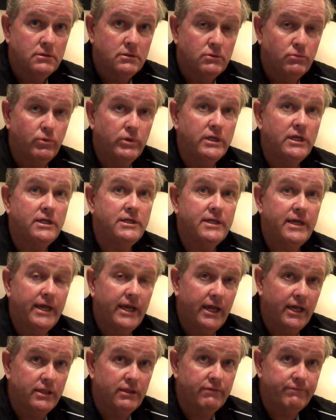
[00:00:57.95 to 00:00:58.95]
we need to
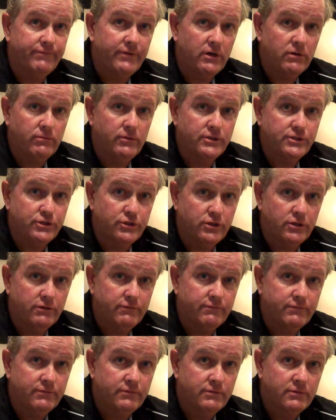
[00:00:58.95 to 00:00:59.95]
end the Federal
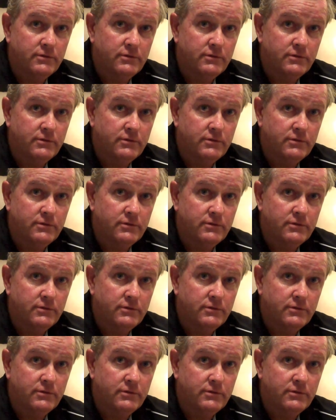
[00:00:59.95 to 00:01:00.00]
Reserve